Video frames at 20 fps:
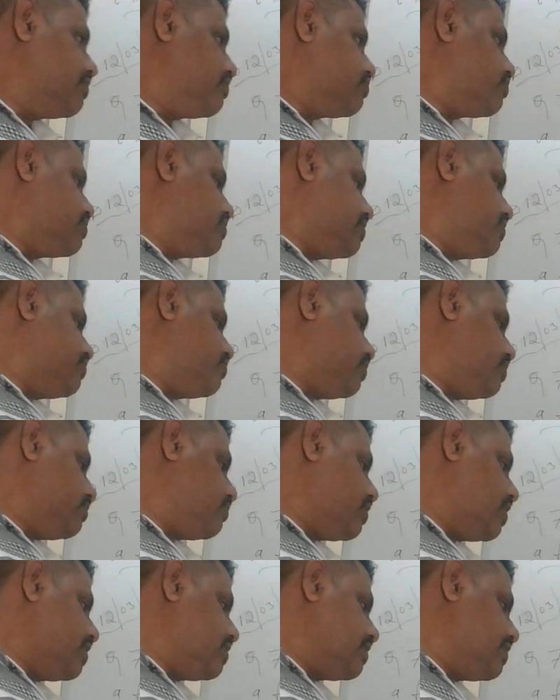So that's why
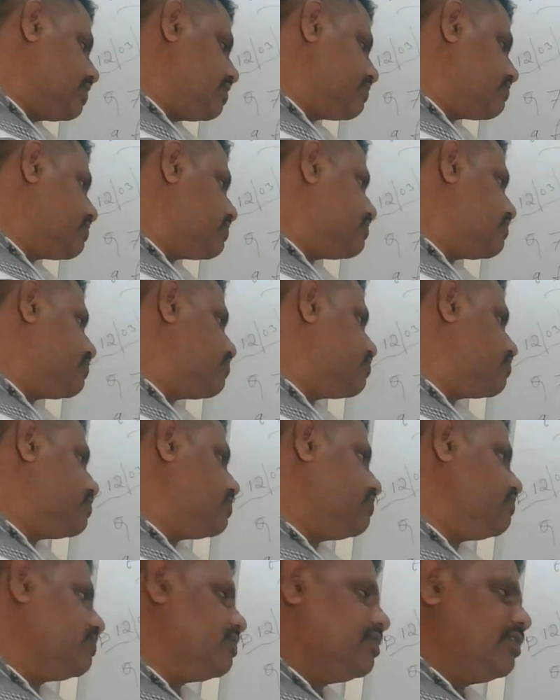what I can suggest
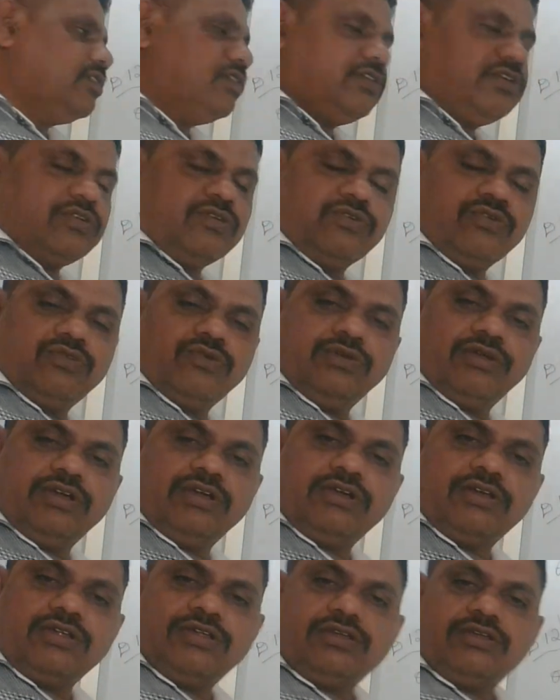is you do
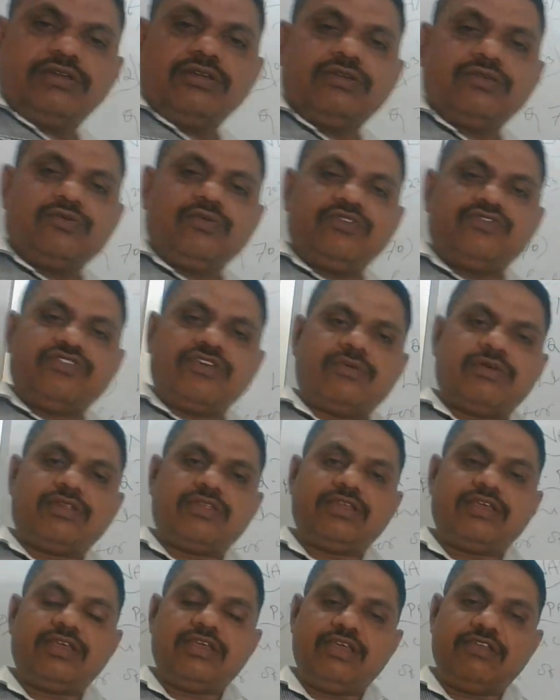it whichever
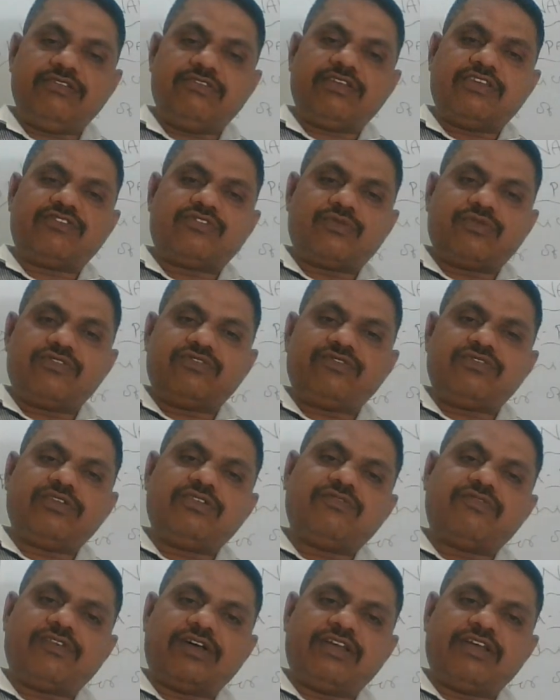the easiest
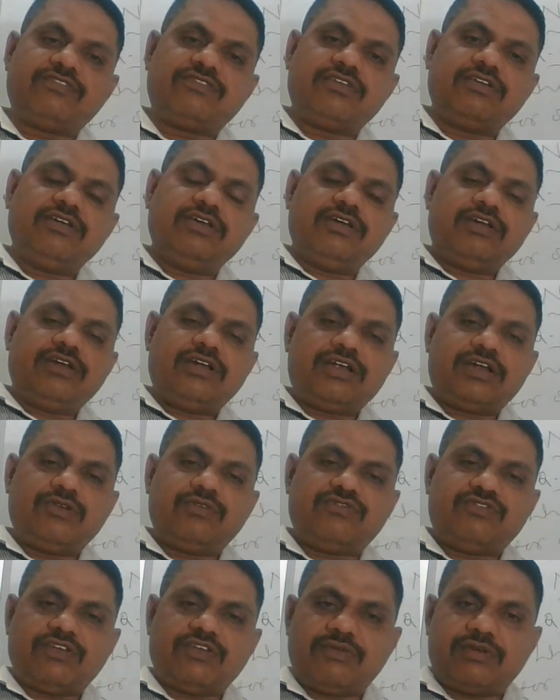question first, and
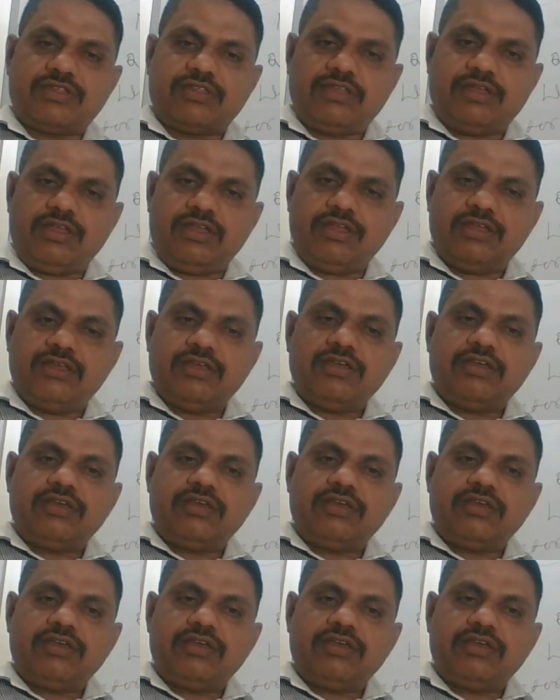whichever the